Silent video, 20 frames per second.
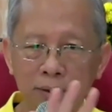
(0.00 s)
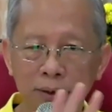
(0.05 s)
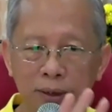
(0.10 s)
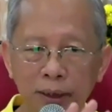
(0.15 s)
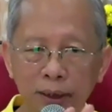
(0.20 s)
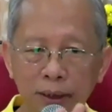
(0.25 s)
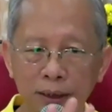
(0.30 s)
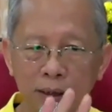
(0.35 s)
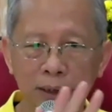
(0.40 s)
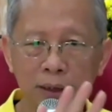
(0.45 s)

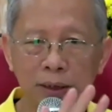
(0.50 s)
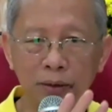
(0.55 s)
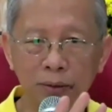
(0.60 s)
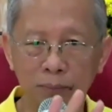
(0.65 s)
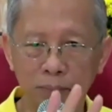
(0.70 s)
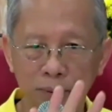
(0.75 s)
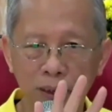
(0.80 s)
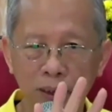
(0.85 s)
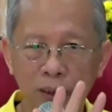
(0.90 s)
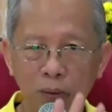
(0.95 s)
training
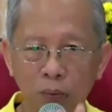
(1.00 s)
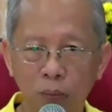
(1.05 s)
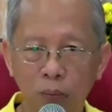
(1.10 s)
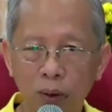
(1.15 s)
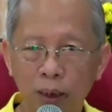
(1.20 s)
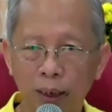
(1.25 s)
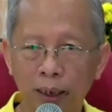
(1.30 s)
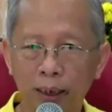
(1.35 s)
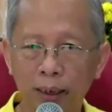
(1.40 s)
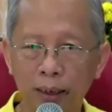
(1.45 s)
to be
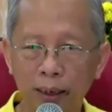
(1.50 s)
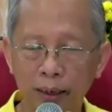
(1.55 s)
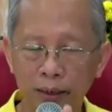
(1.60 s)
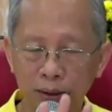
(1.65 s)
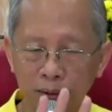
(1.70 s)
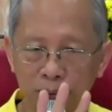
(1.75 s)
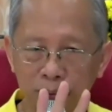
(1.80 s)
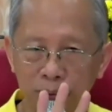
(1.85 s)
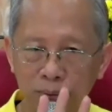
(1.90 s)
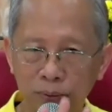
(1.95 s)
aware, then
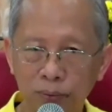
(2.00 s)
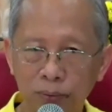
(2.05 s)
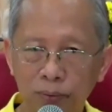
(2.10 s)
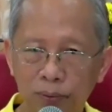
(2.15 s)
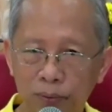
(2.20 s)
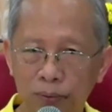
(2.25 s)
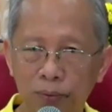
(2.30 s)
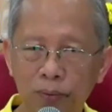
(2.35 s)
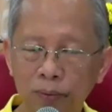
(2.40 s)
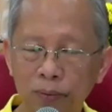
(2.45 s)
you
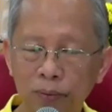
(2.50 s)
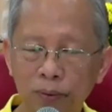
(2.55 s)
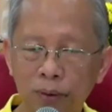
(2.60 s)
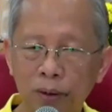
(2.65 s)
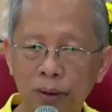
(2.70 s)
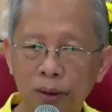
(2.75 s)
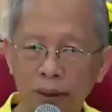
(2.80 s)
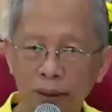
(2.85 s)
know